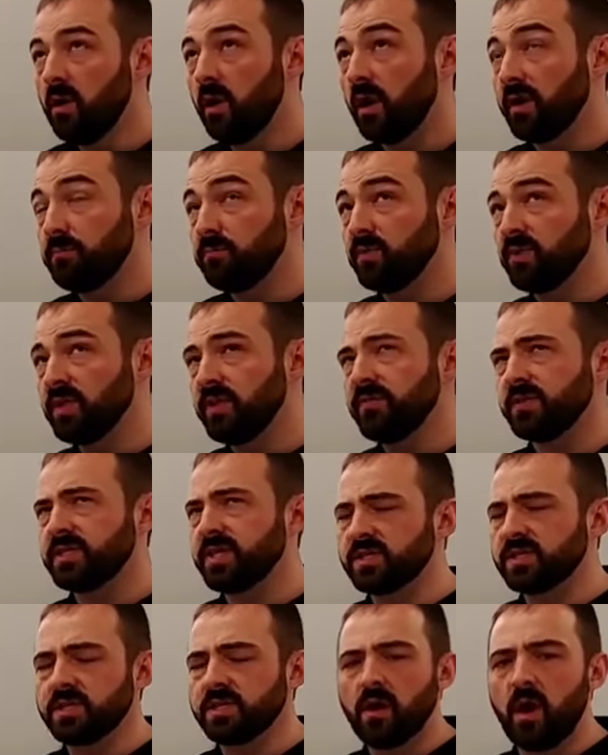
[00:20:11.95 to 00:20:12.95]
I believe it
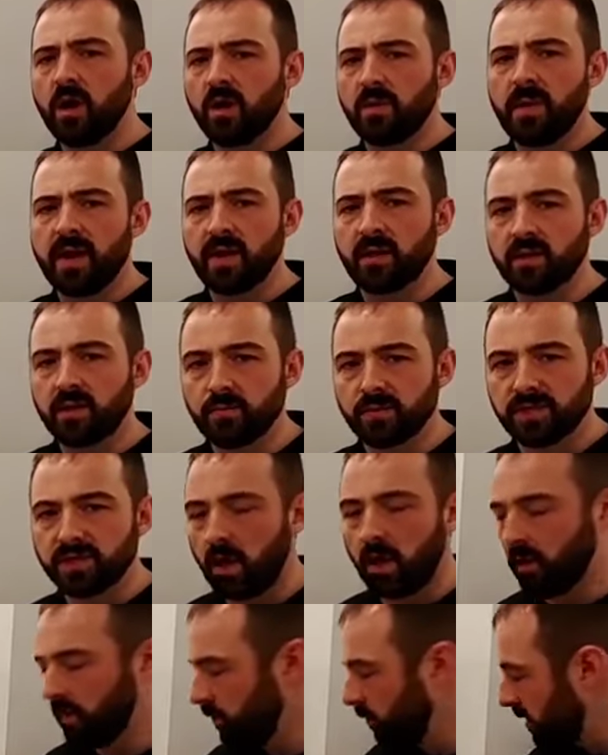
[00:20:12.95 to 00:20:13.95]
does it automatically with
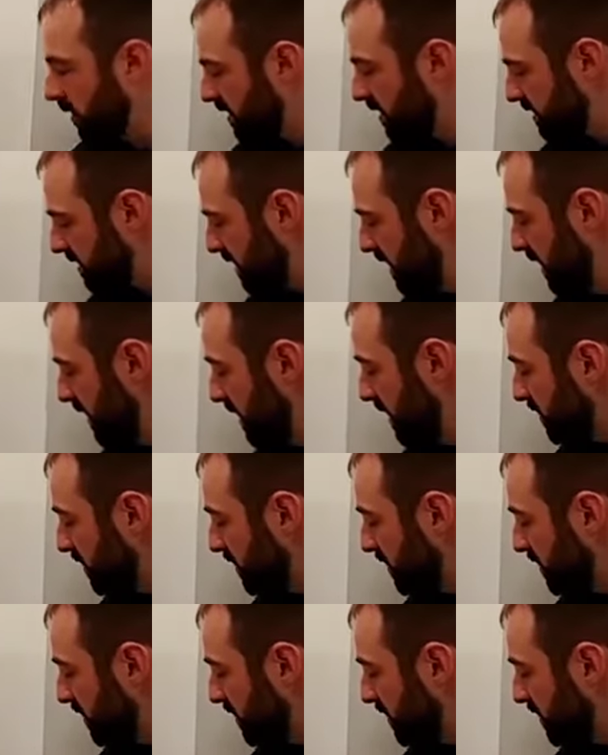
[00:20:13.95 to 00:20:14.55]
solenoids.